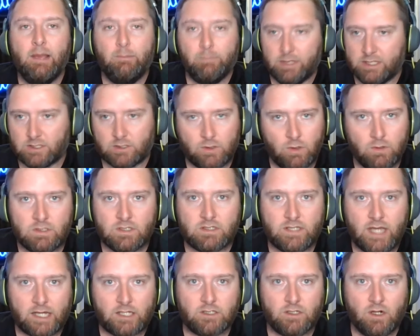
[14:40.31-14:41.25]
But the student
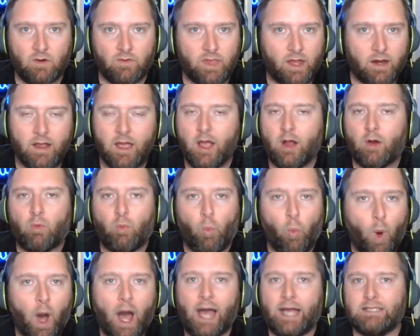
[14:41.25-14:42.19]
section over there,
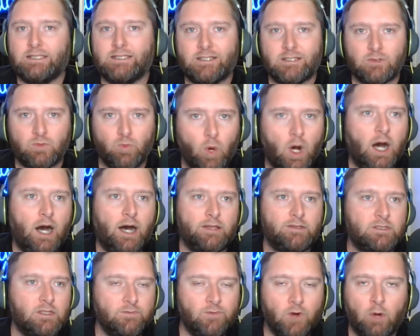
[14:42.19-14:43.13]
wide
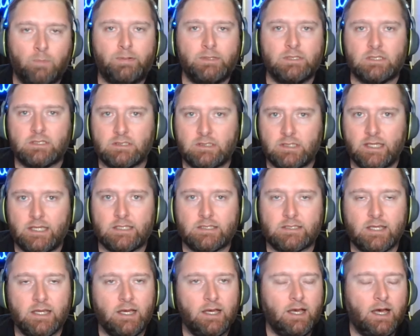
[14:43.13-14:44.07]
swaths of open
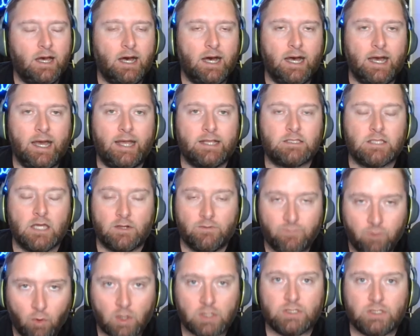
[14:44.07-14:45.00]
seats. Uh, it's
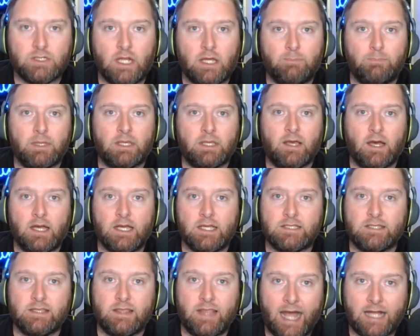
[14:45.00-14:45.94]
unfortunate
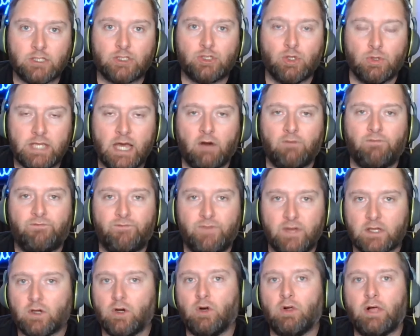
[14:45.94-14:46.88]
because that shows how
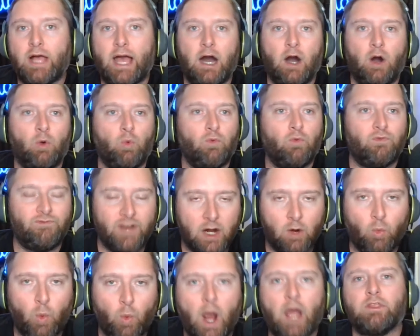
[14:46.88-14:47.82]
fickle, how
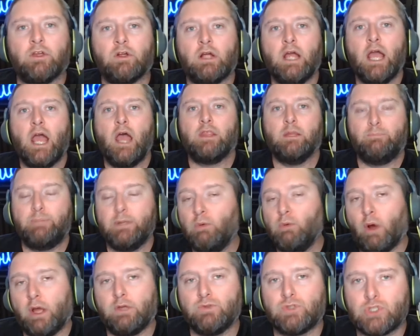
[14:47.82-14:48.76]
fair weather the
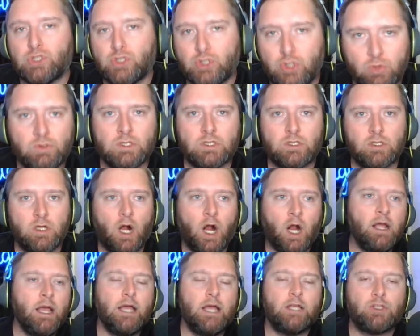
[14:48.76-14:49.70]
BYU students
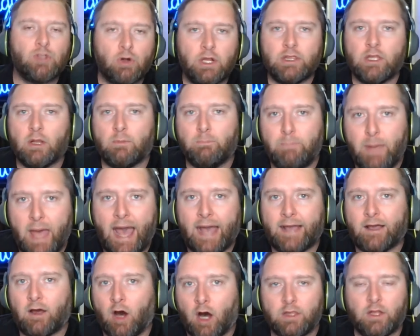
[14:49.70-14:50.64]
are, turning their
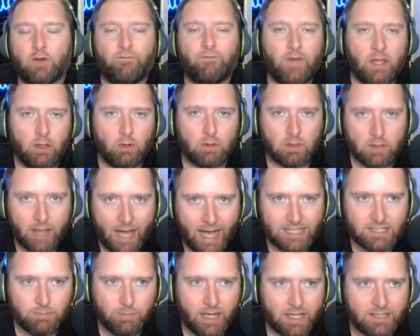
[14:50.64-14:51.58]
back on their fellow
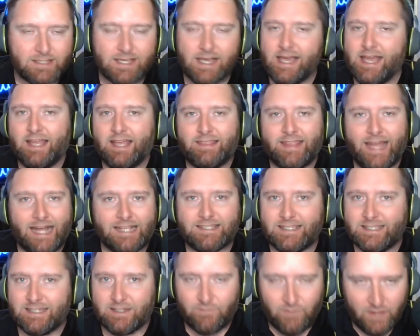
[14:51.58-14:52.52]
classmates. That's
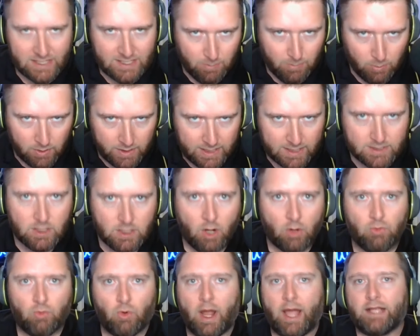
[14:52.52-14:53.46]
indefensible in its
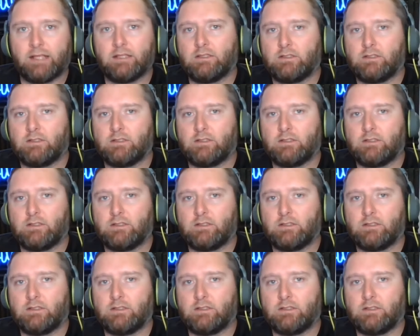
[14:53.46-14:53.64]
own right.